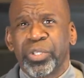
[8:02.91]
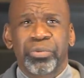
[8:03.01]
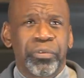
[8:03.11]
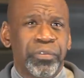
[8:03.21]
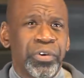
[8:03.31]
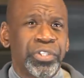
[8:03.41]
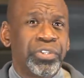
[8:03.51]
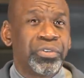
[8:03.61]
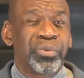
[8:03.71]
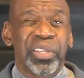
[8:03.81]
which refers
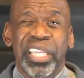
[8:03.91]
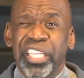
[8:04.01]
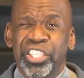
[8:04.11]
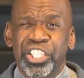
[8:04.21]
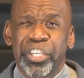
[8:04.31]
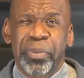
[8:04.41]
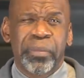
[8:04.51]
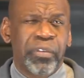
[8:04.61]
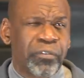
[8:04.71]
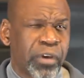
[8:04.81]
to the relationship
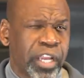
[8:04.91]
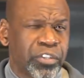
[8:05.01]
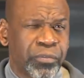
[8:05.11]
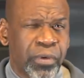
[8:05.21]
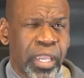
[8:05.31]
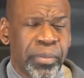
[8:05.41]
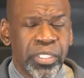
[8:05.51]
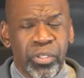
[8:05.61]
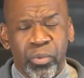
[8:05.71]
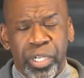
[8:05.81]
of the fracture
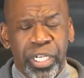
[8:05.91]
fragments to one